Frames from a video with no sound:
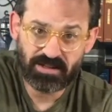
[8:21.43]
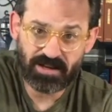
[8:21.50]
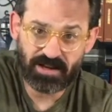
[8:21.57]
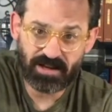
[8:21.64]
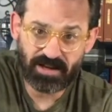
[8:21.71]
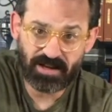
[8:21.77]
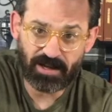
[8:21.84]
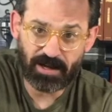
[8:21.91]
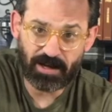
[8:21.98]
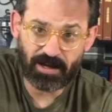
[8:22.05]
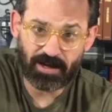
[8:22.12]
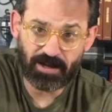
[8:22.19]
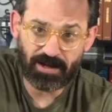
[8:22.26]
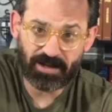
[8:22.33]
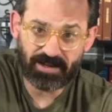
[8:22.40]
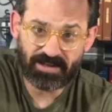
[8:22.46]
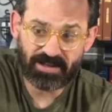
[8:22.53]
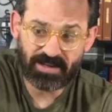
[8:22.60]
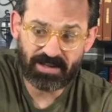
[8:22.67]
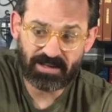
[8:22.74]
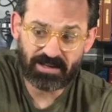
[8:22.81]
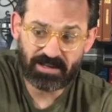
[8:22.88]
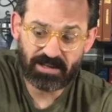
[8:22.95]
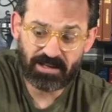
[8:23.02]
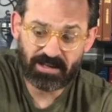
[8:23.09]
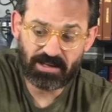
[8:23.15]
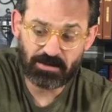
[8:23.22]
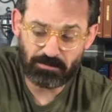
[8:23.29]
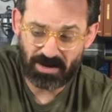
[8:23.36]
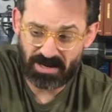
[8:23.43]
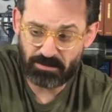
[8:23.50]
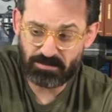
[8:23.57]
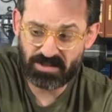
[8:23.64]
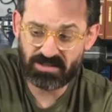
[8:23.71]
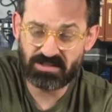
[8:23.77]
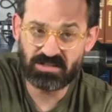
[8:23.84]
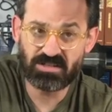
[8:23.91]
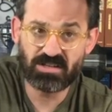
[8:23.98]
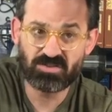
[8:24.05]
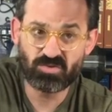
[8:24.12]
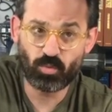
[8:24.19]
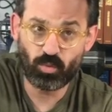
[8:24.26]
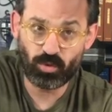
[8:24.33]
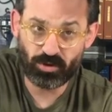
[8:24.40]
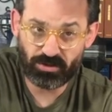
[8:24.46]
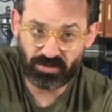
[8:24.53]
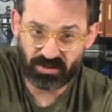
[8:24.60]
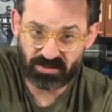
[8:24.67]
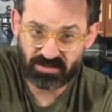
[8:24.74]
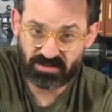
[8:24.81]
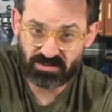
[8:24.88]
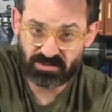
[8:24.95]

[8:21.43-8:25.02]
Uh, in my opinion, it's worth it.